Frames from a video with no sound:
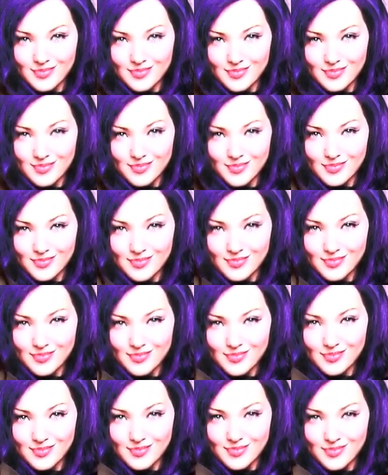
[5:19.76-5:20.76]

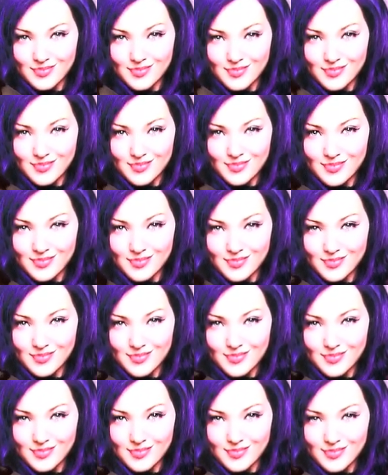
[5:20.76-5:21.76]

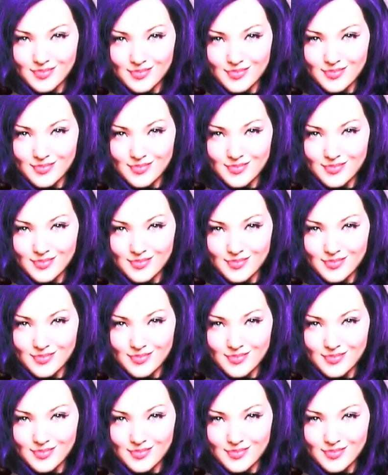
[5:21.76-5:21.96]
No words are spoken by the person on screen.